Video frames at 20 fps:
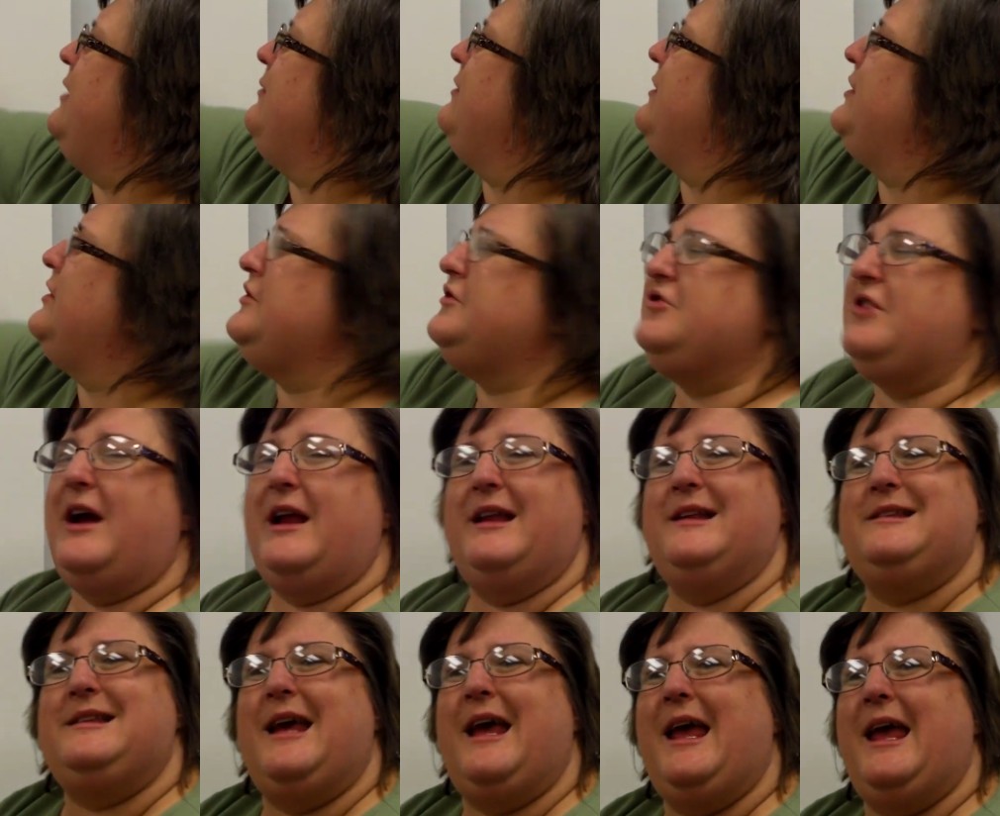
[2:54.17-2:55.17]
We're going to try
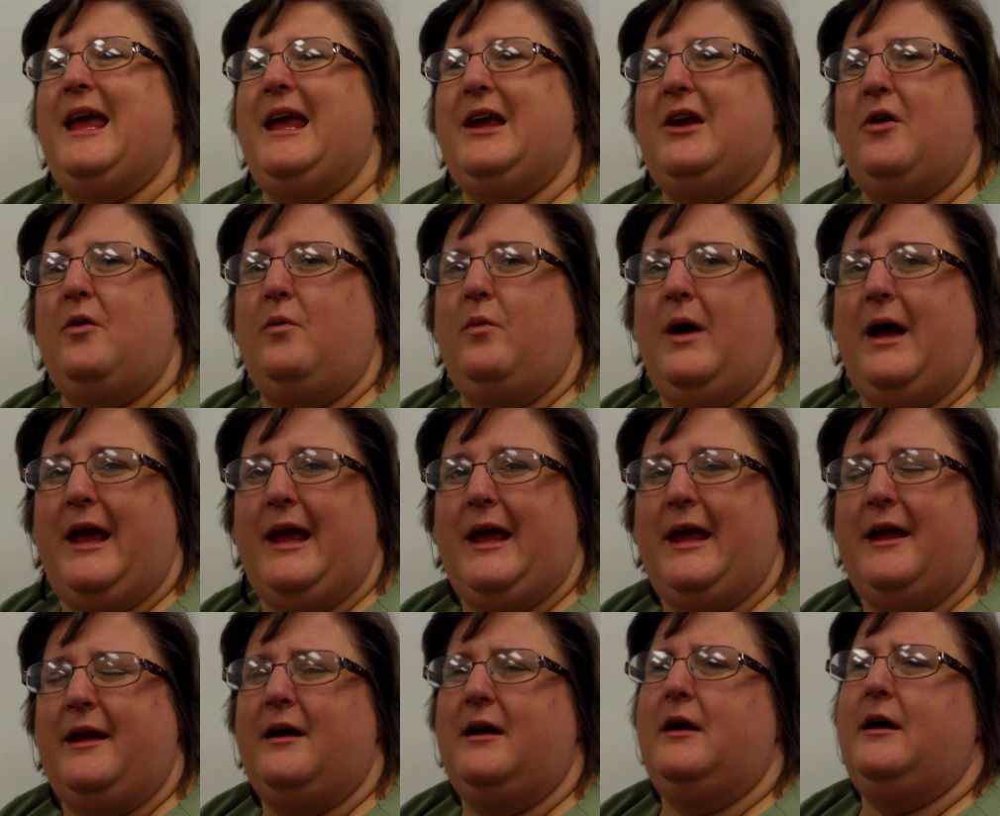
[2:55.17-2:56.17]
to take
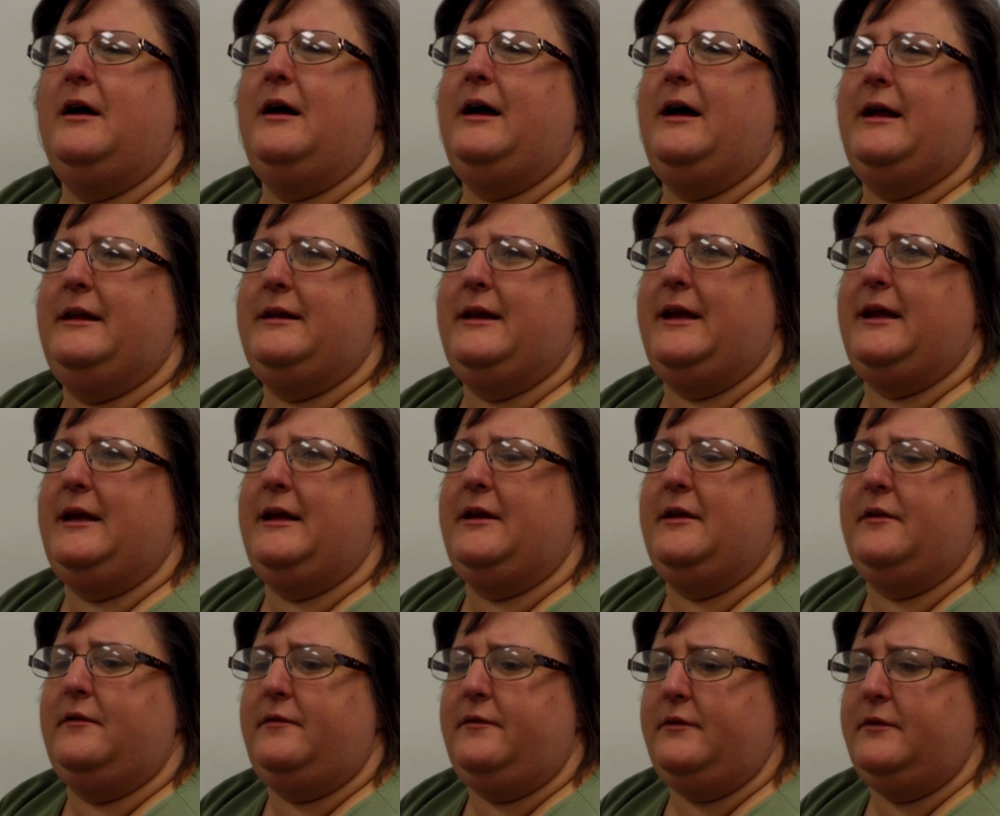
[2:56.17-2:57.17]
away a
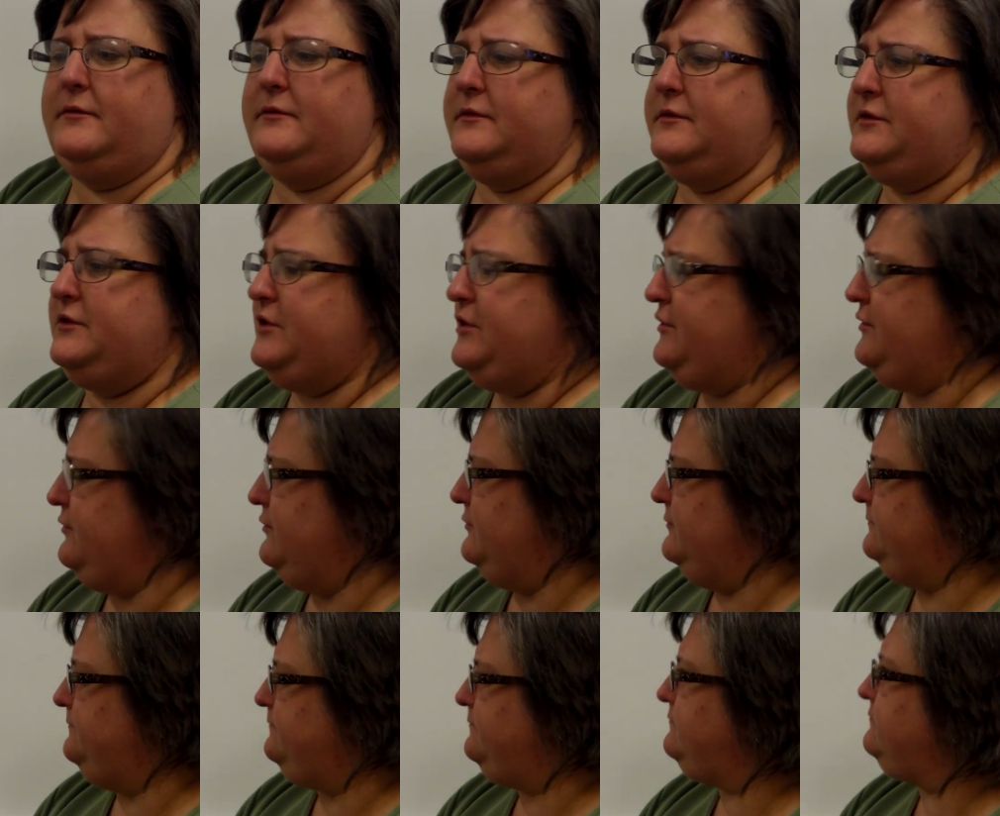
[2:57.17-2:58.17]
negative 2.